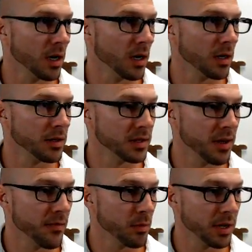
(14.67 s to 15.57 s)
This is
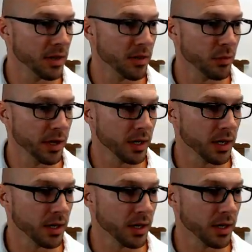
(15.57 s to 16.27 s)
everybody in the break.